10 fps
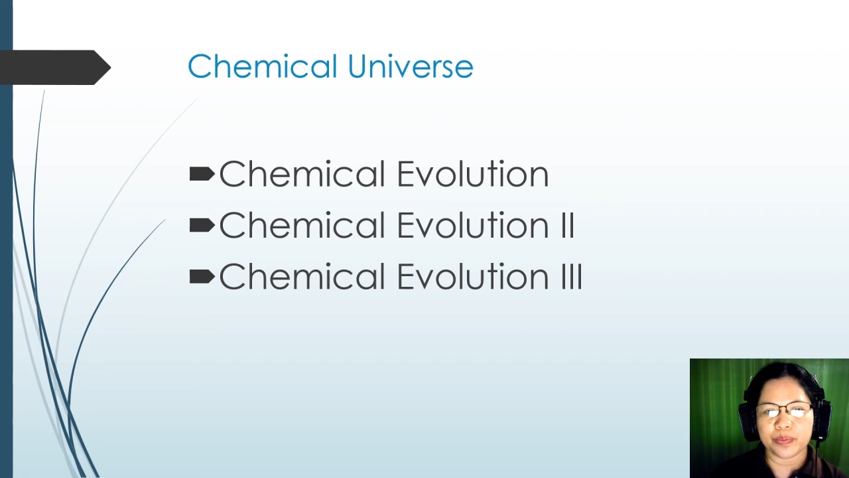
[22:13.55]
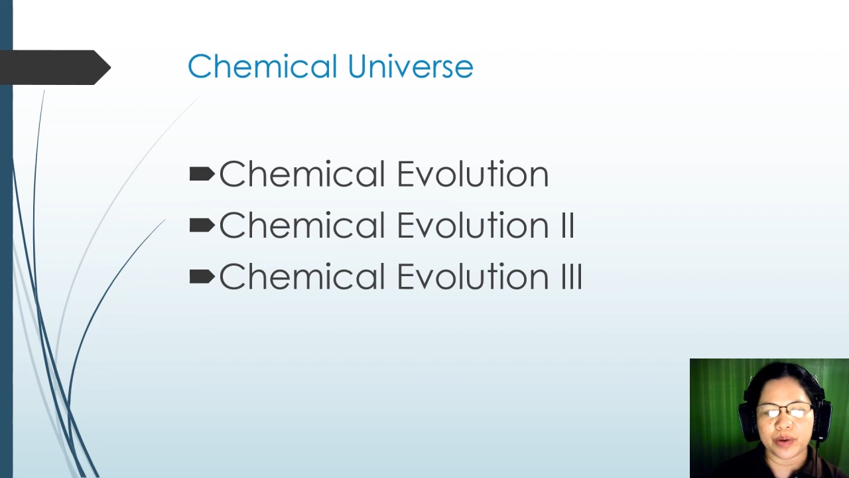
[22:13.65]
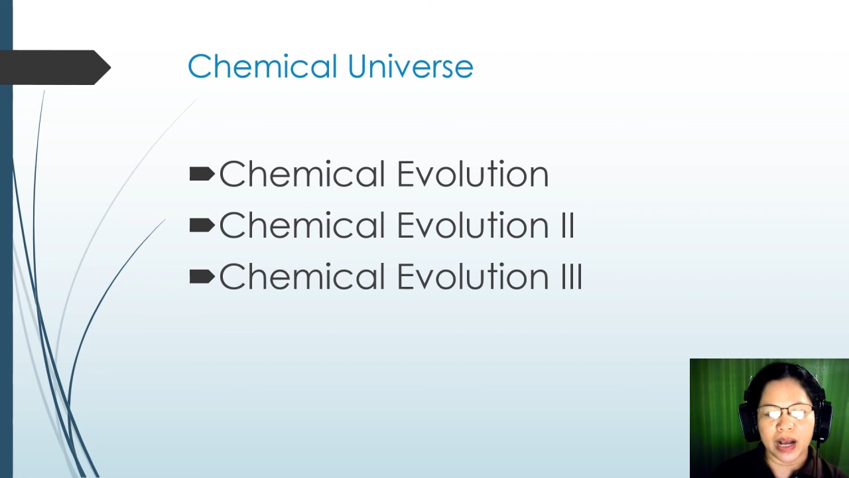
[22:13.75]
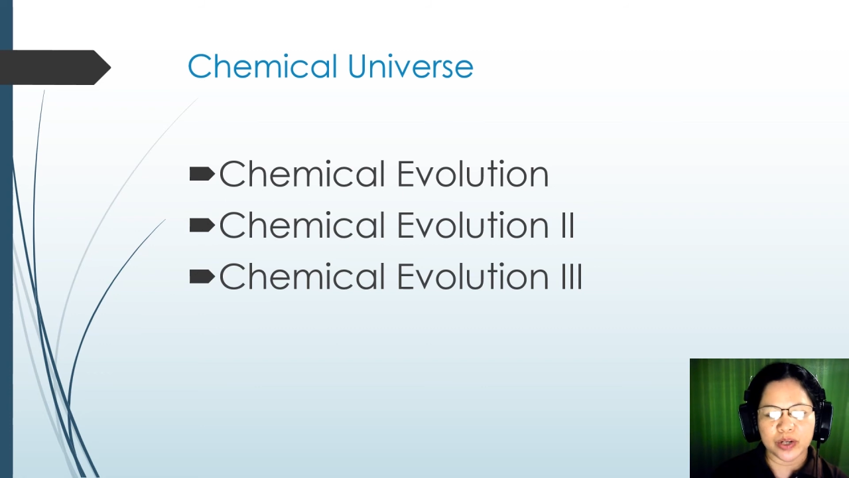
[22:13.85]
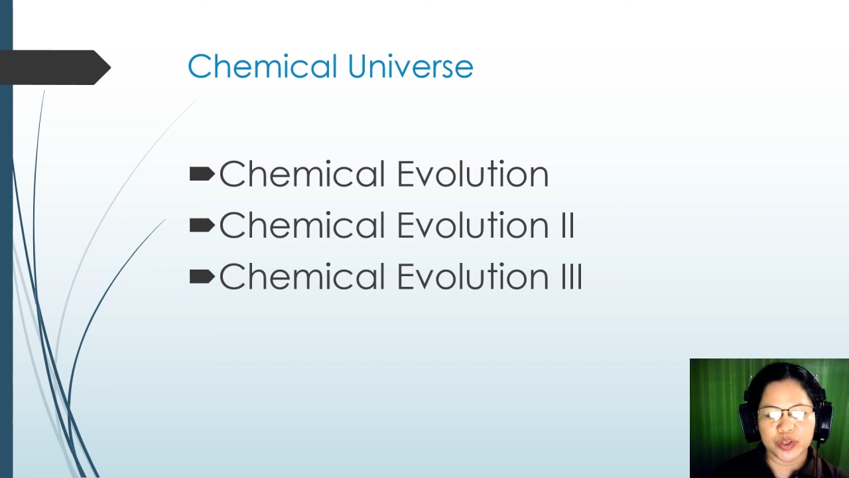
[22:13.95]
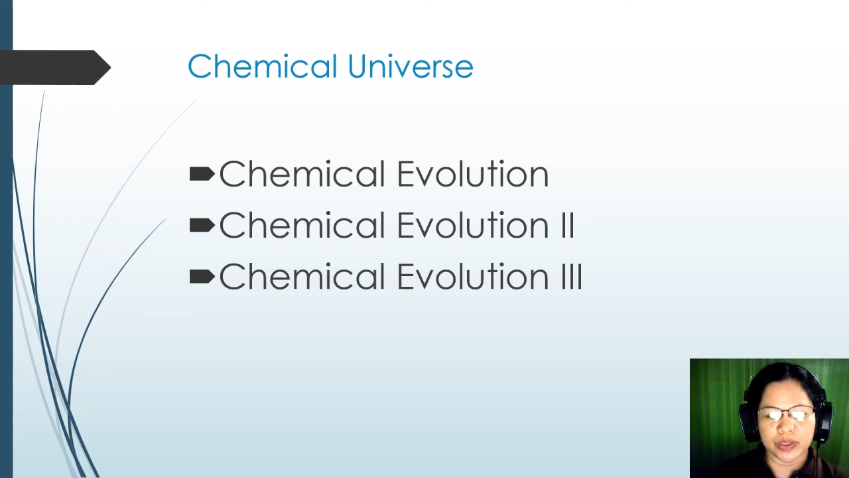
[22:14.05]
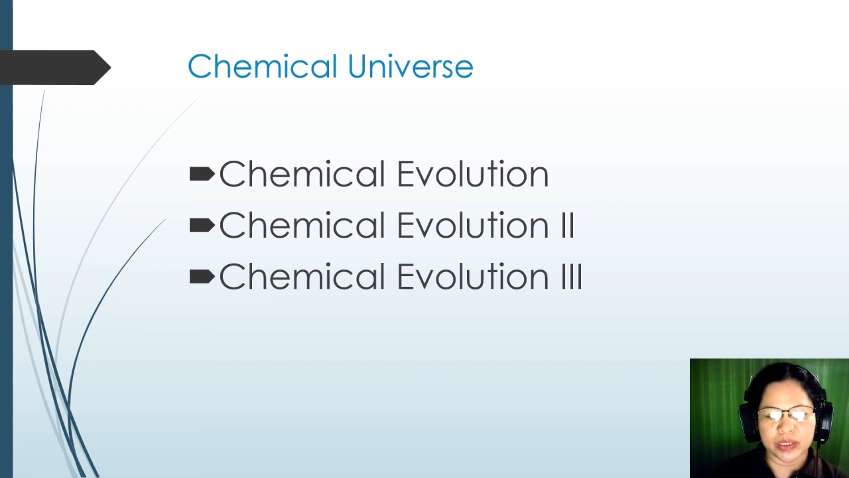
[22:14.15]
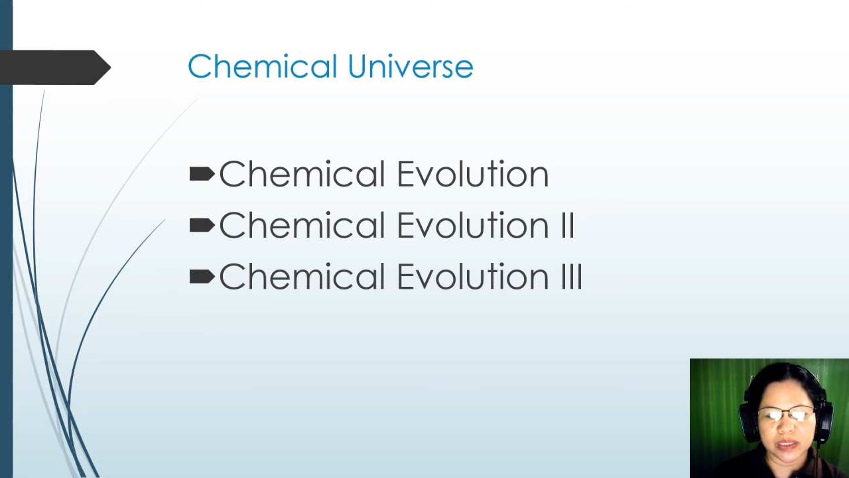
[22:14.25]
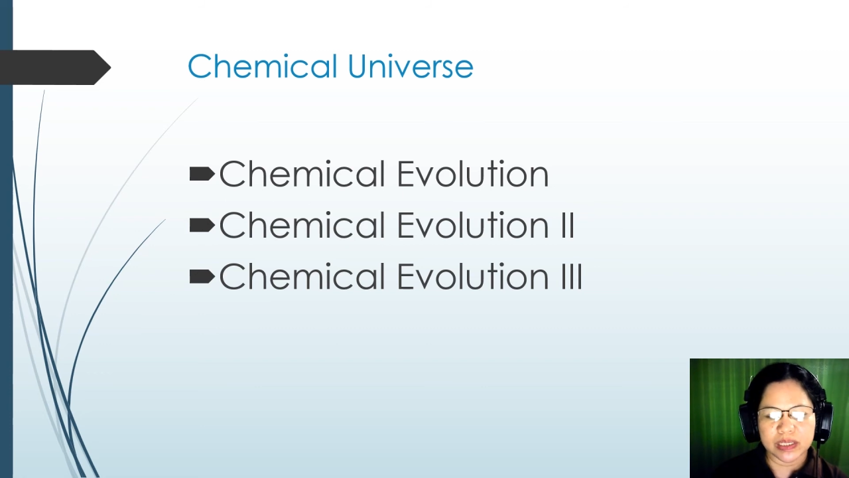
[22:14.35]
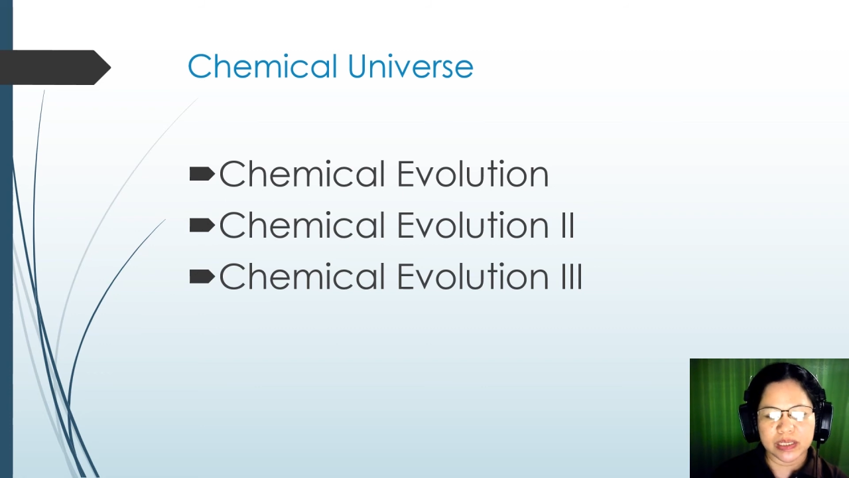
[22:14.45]

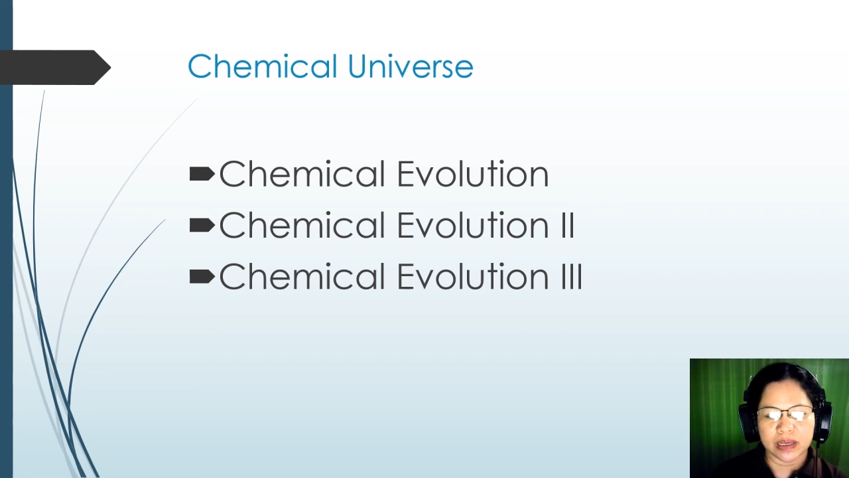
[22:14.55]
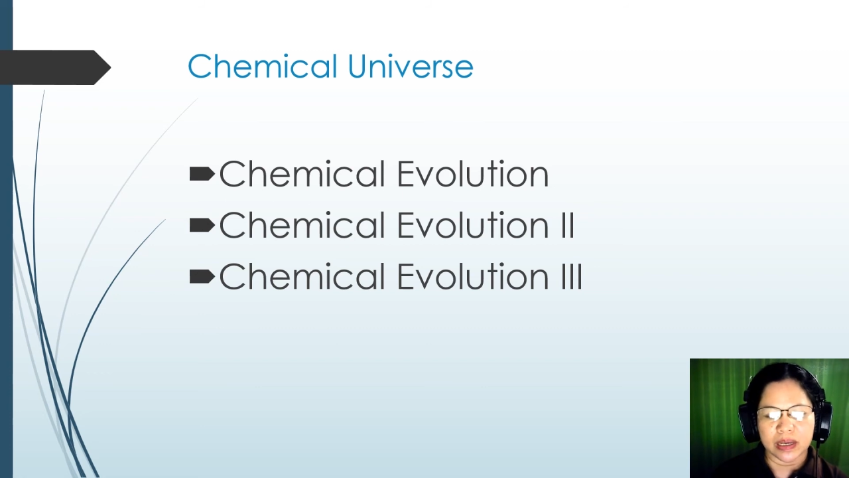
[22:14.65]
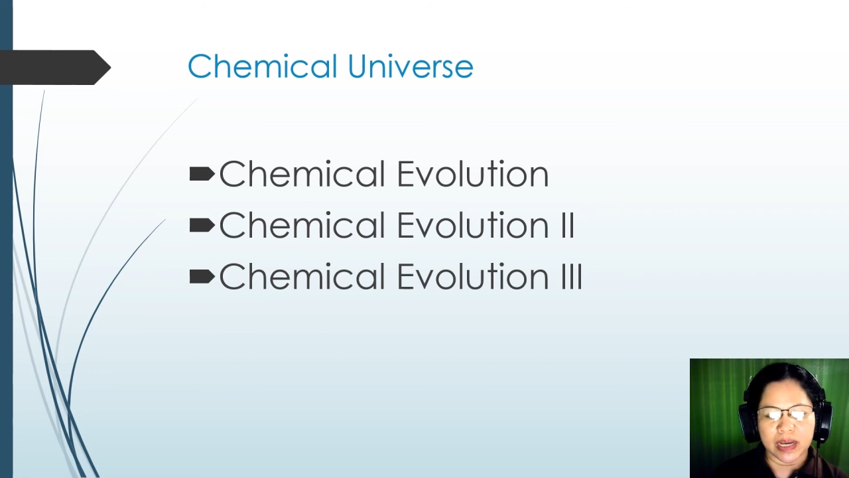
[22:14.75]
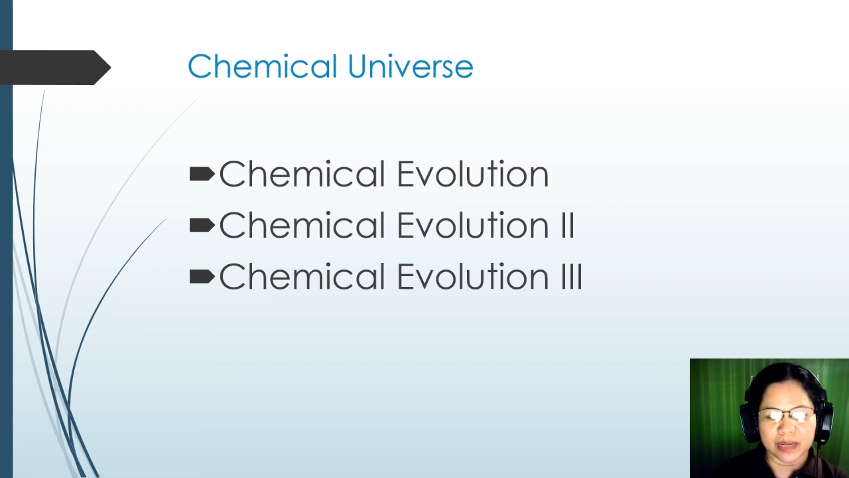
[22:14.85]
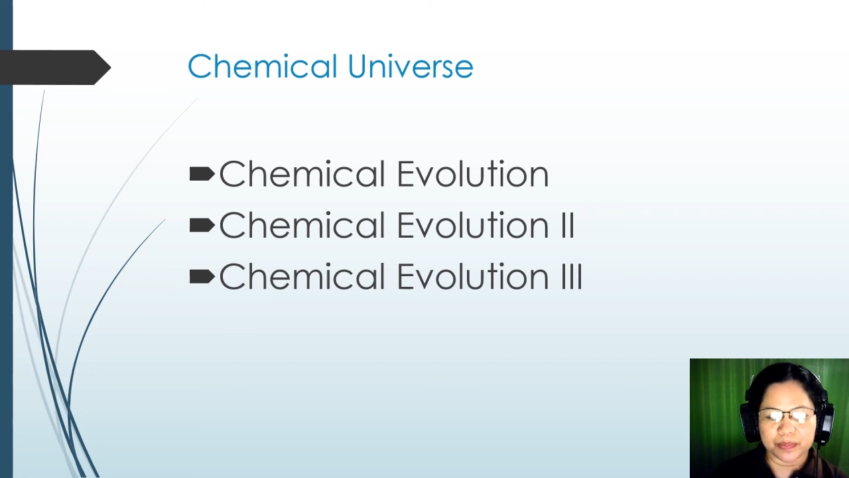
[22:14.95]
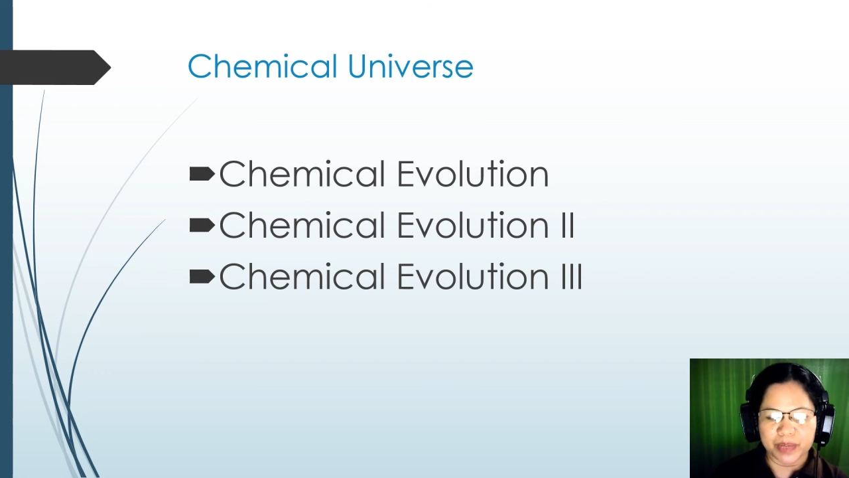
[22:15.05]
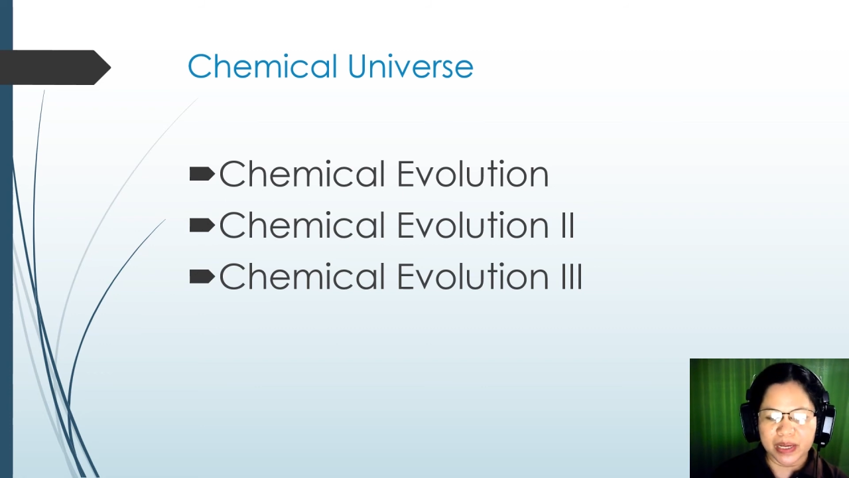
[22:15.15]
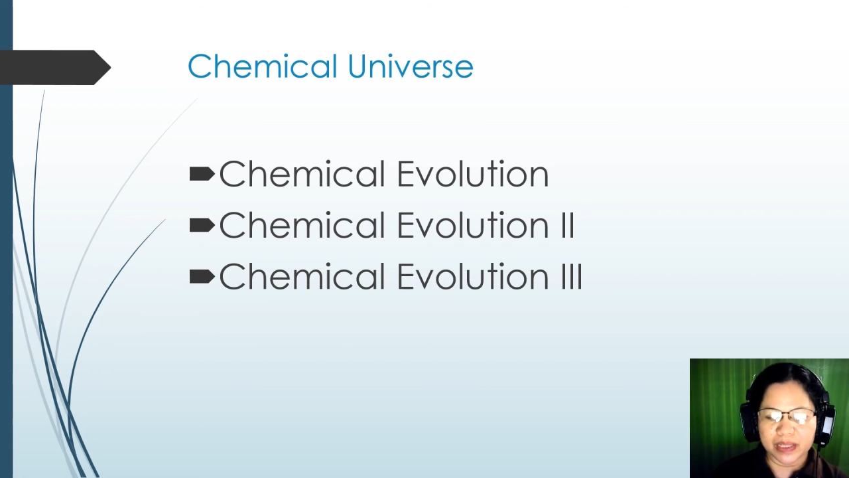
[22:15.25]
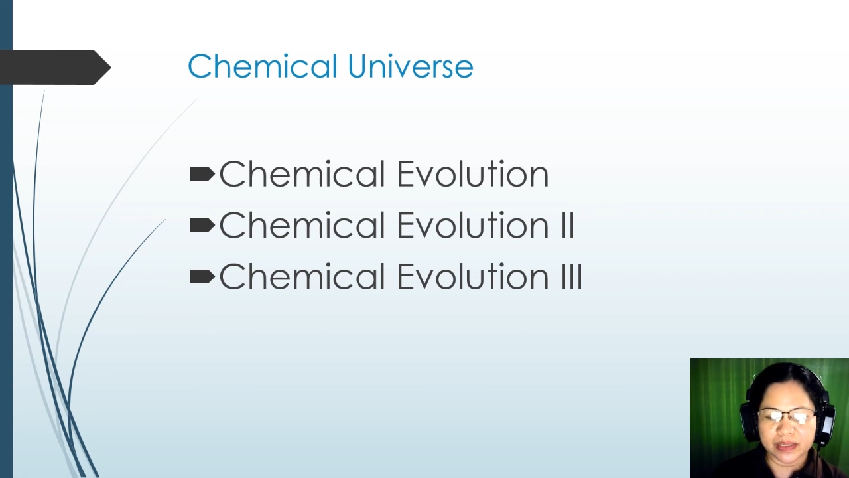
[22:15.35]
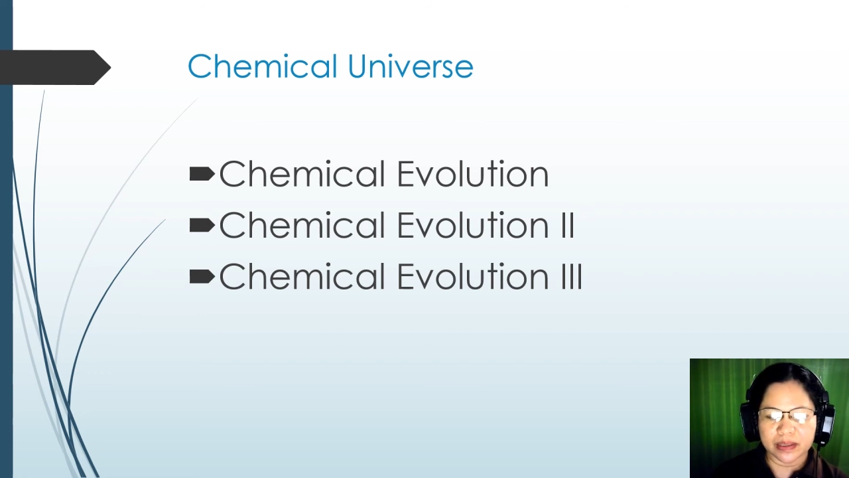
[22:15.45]
reactions can
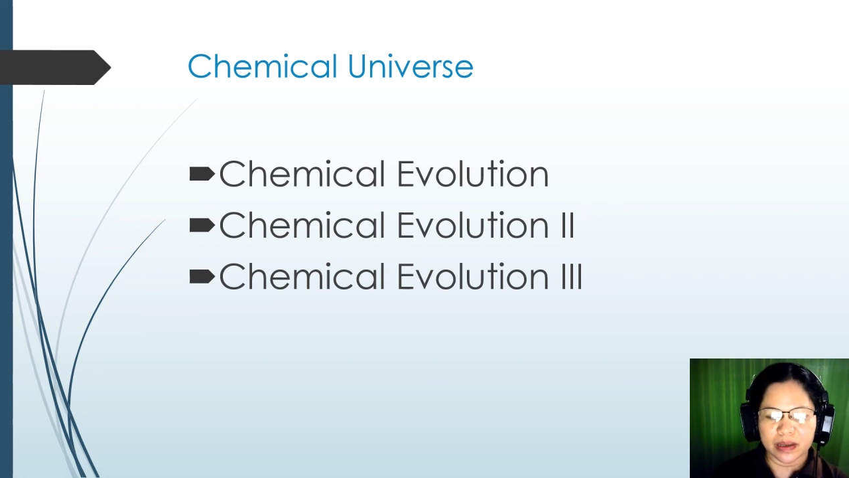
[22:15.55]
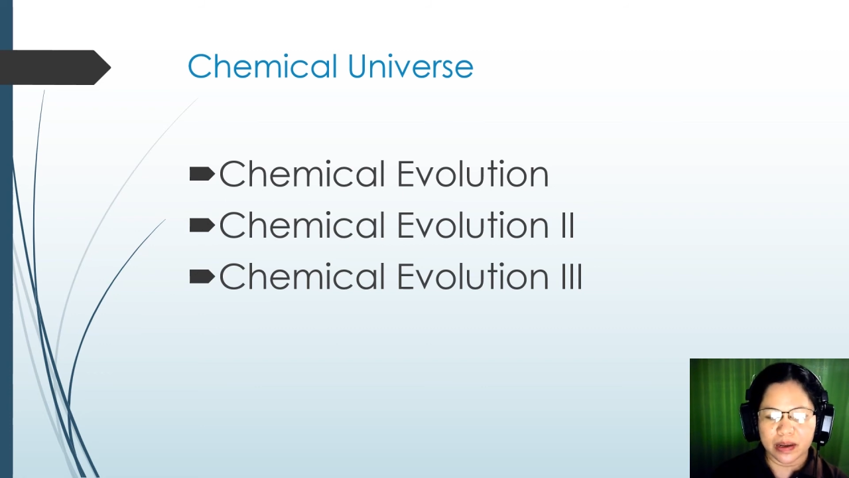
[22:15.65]
build